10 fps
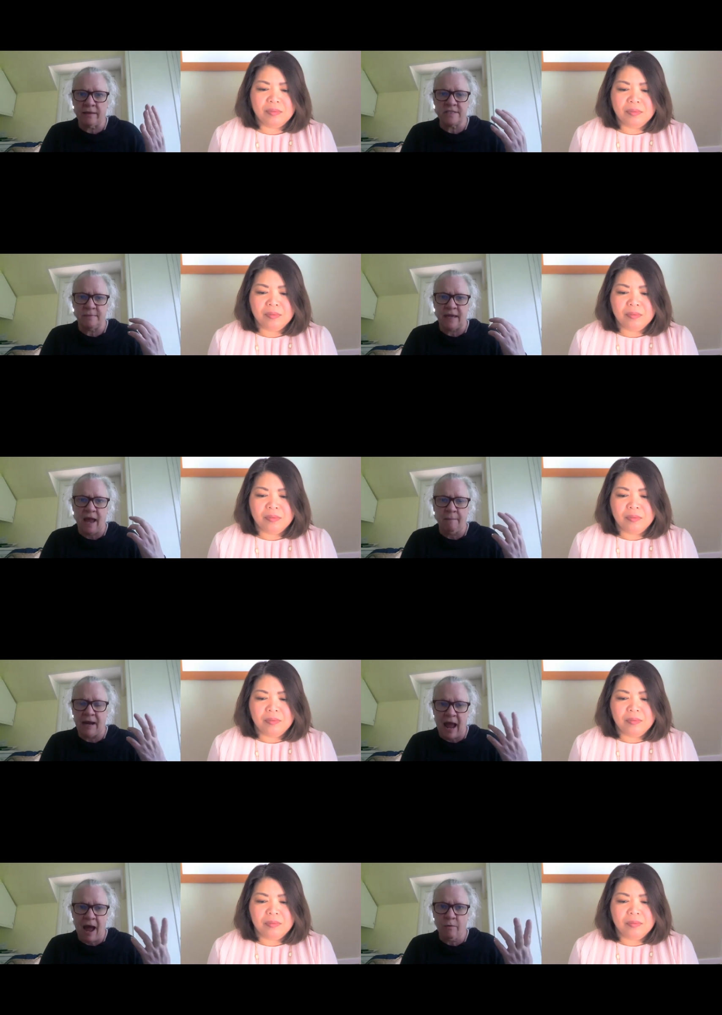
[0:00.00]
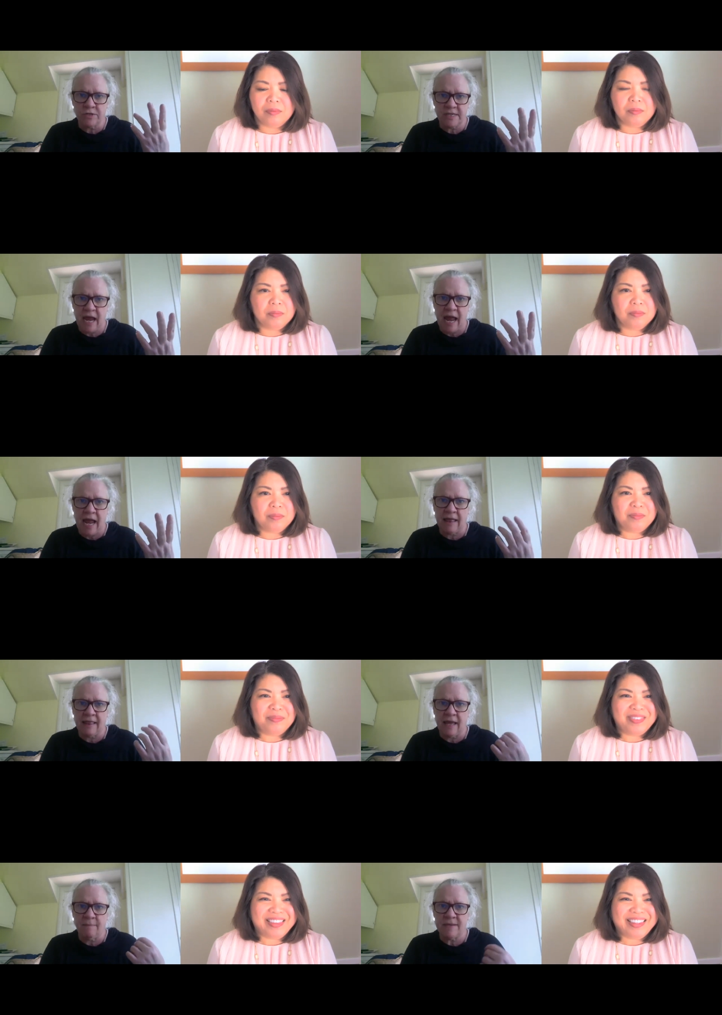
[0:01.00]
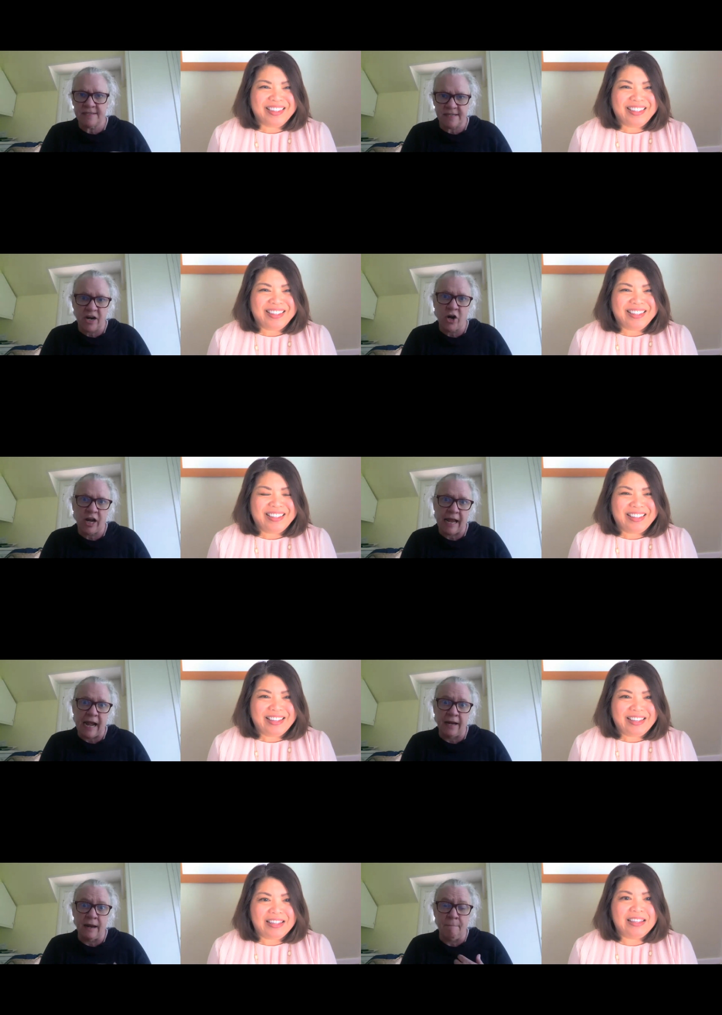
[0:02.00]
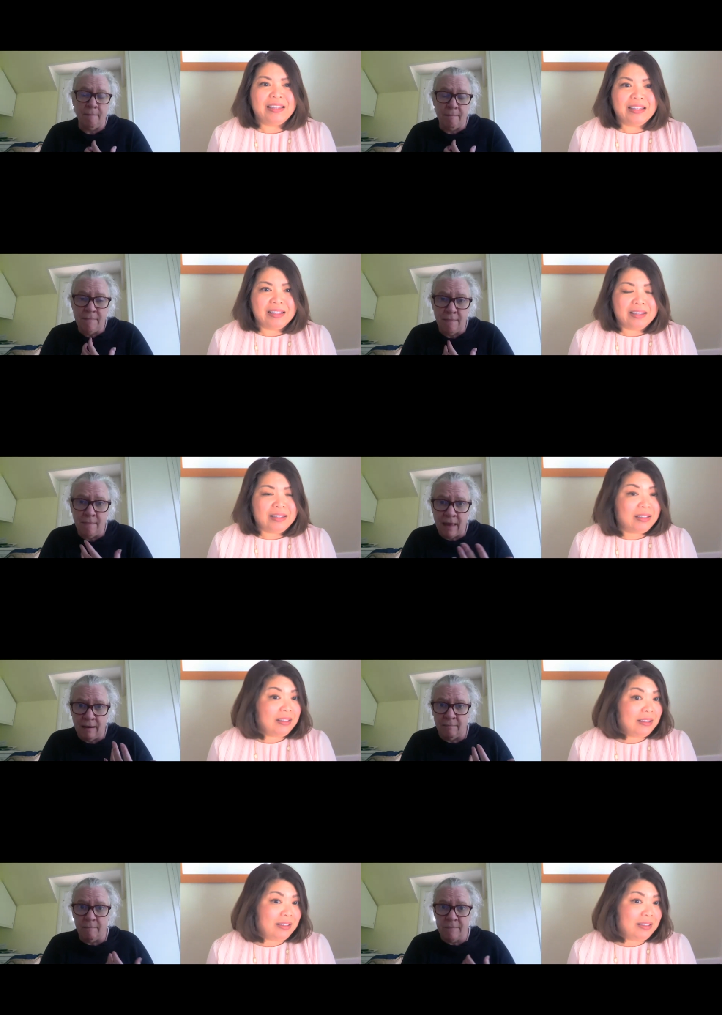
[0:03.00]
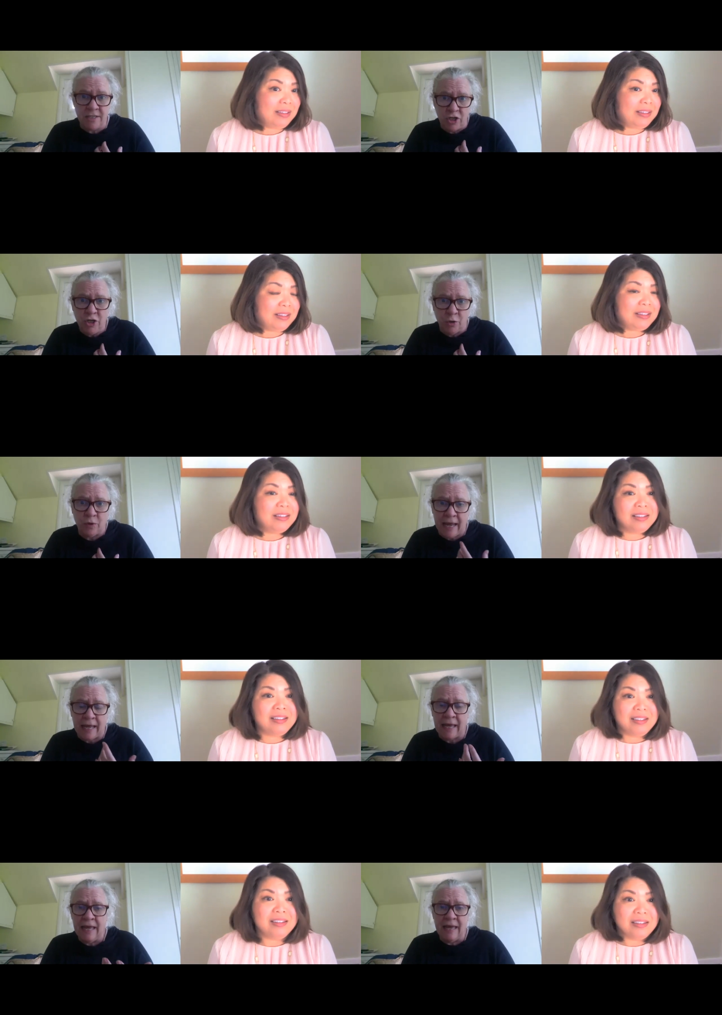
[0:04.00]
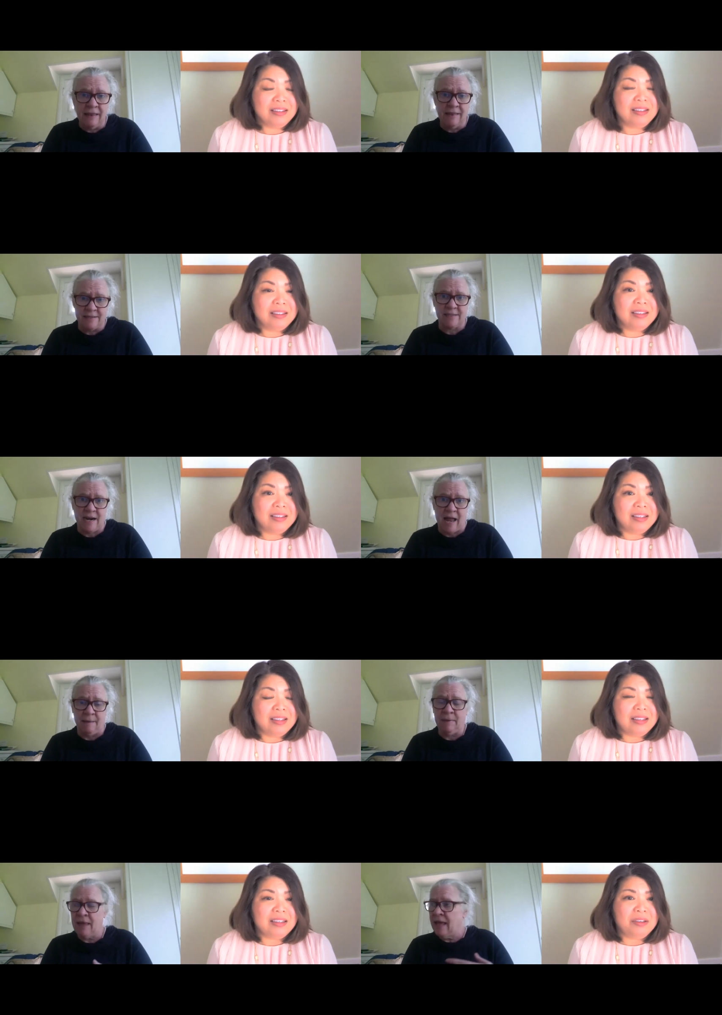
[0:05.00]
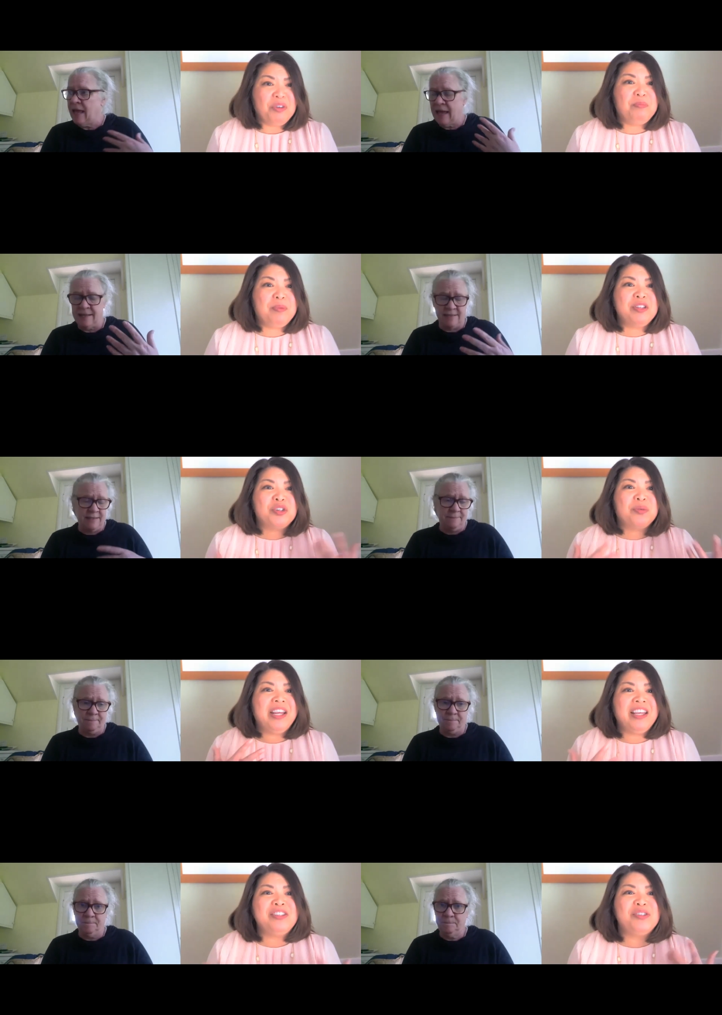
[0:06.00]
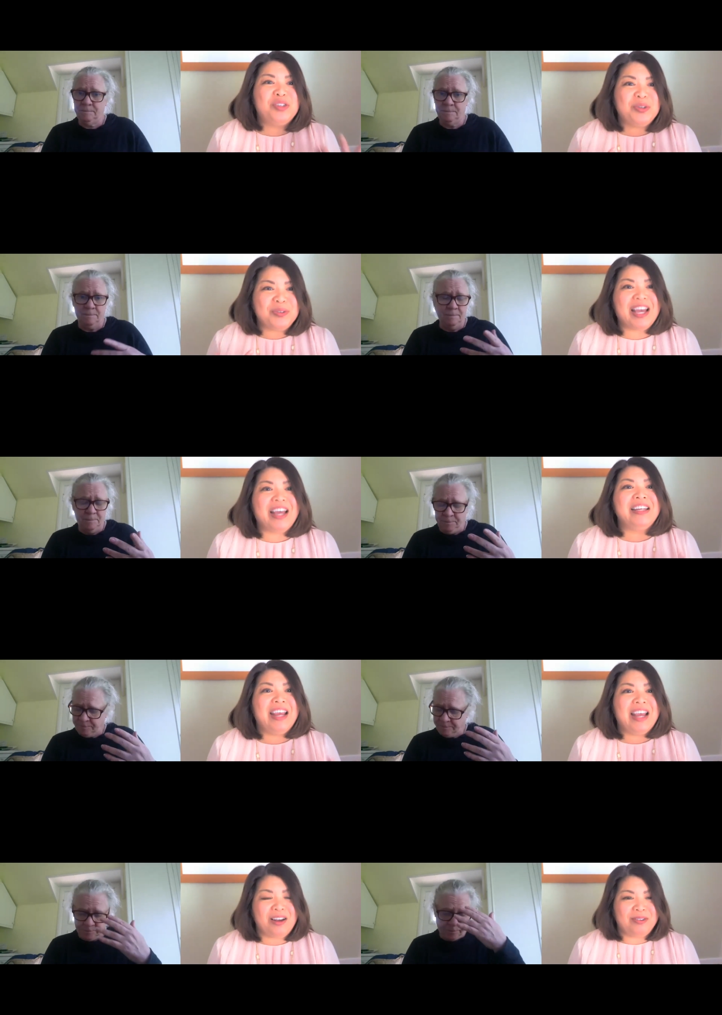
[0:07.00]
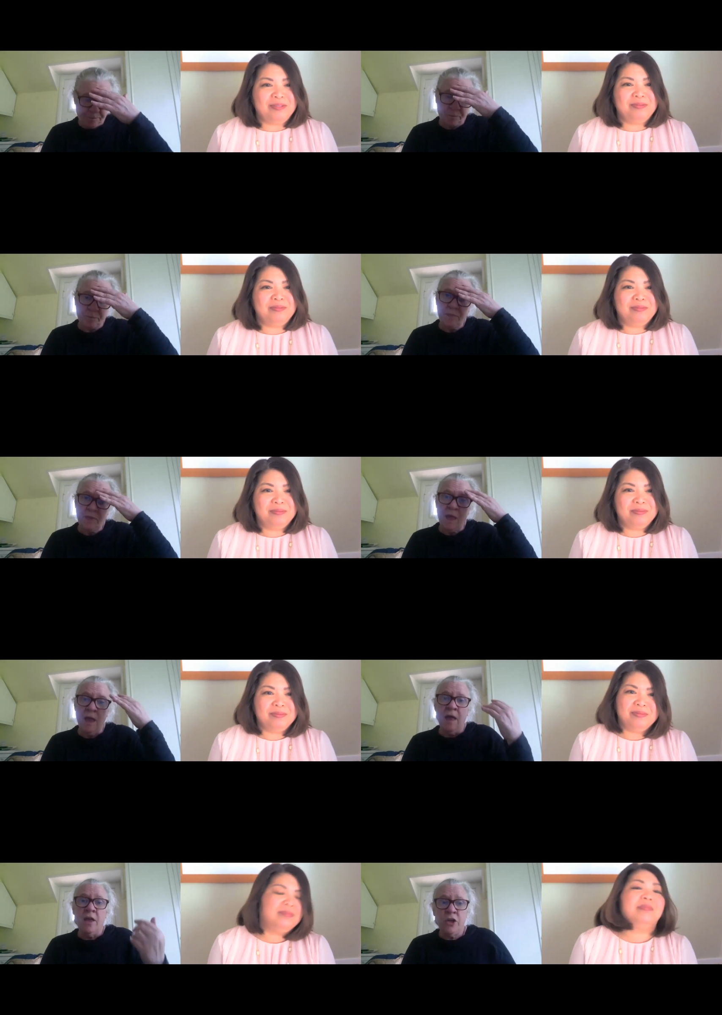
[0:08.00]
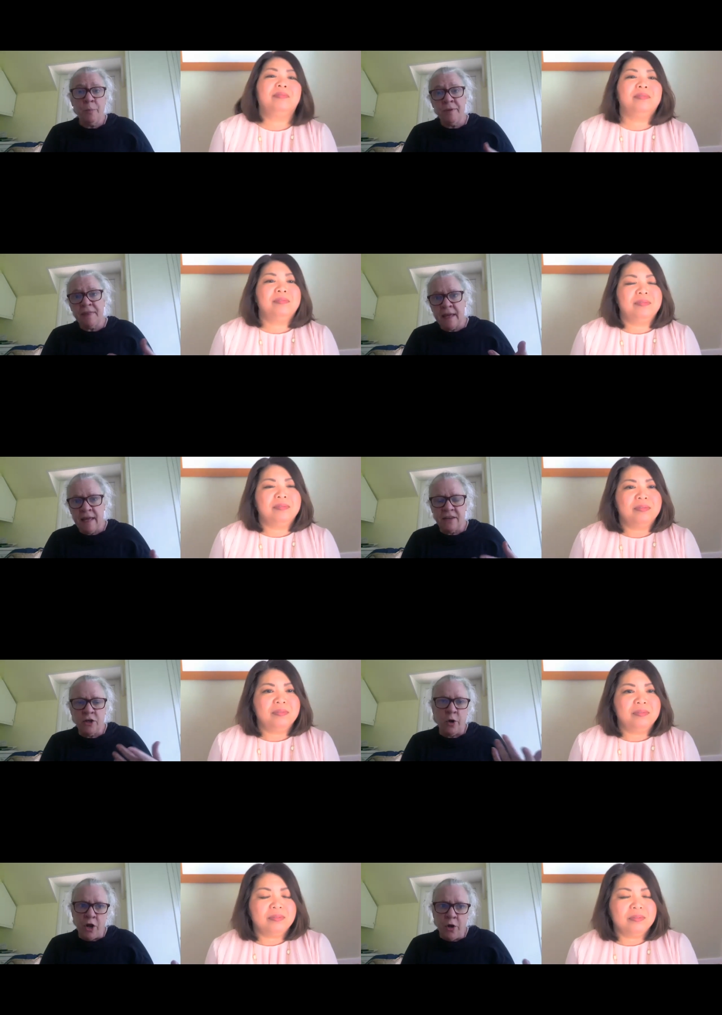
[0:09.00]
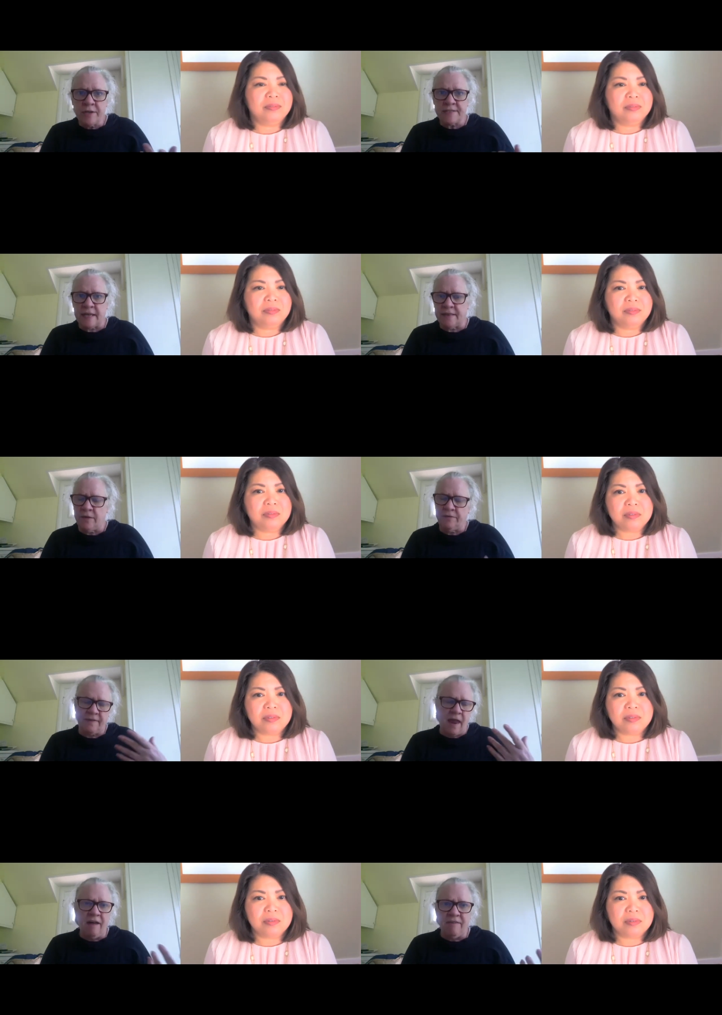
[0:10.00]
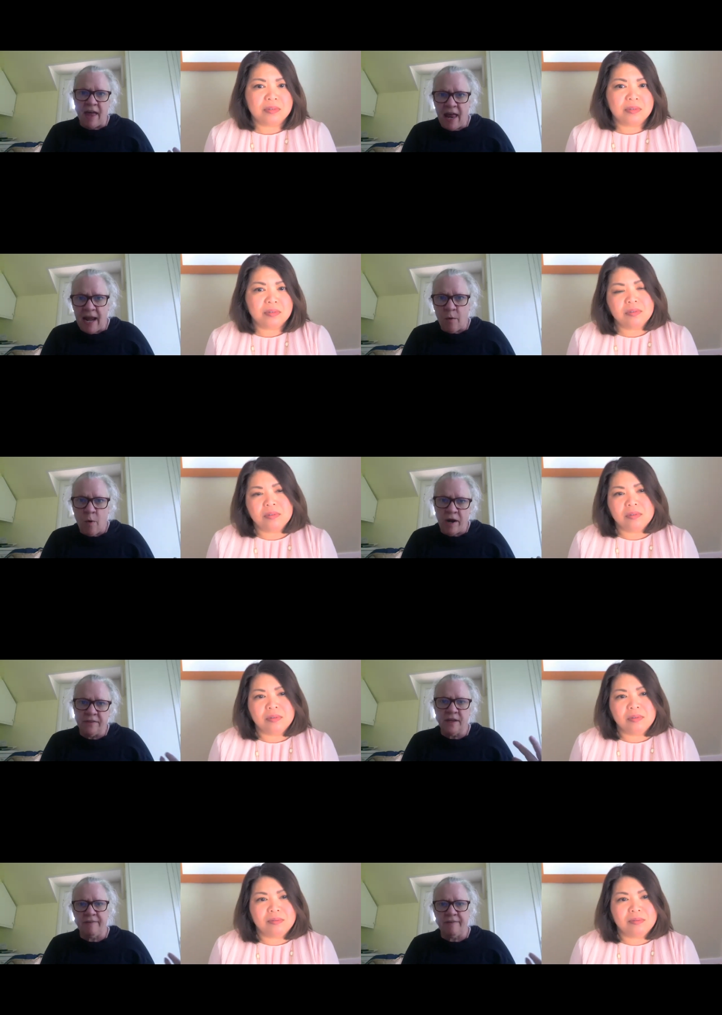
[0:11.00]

Speaker 1: to me how many hours a day they can be staring at it and, and me too like in this time
Speaker 2: we've it's, been trained to do that now
Speaker 1: you know but they can't you know i notice like they'll say i have a headache why do you think i have a